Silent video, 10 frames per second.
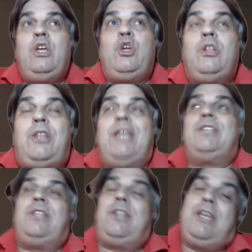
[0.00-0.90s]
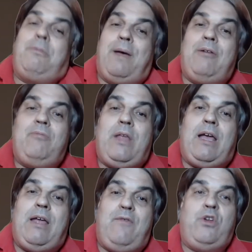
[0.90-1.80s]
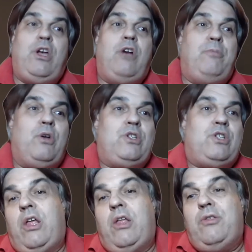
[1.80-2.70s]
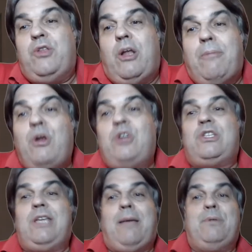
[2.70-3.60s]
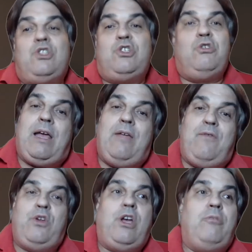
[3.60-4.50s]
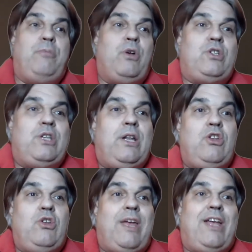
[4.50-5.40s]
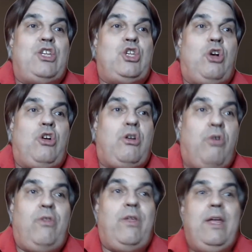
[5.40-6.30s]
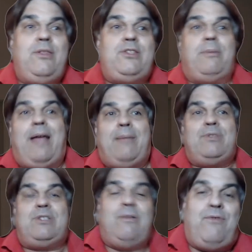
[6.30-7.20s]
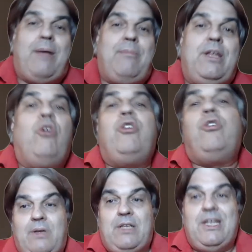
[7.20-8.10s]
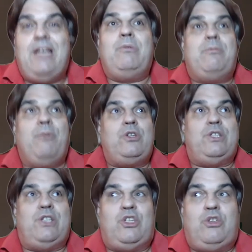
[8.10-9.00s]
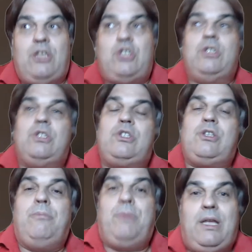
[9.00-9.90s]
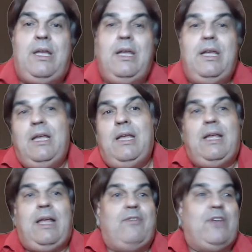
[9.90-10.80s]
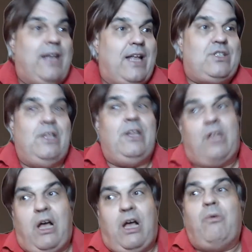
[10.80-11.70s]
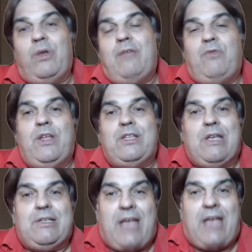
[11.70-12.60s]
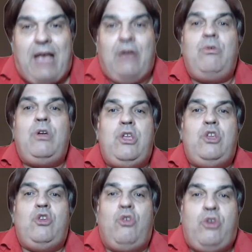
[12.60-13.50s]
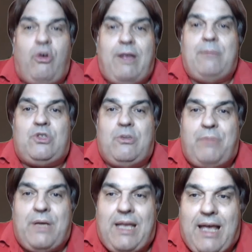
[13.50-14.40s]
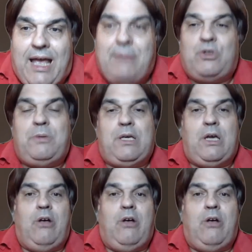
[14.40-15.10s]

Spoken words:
things to think about if you're a young person, the emergency happens to you. If you're a young person and you get a shock or something happens to the family, or you're dealing with emergency situations, somebody having an accident in the car or whatever, it's how you're able to be calm.